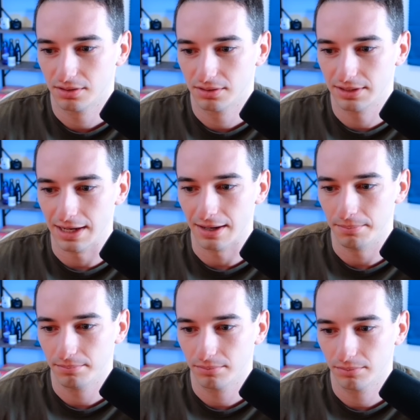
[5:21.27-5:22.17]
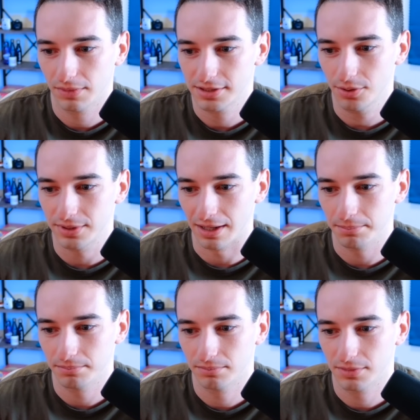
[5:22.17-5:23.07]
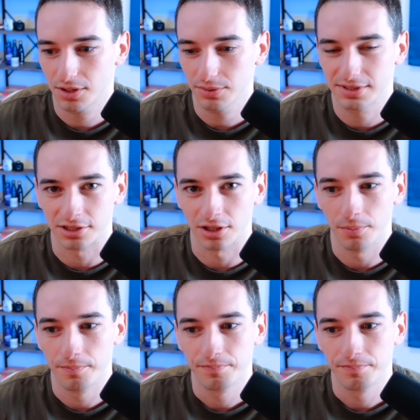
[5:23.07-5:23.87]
Yeah, let's go with that. Let's go with 0.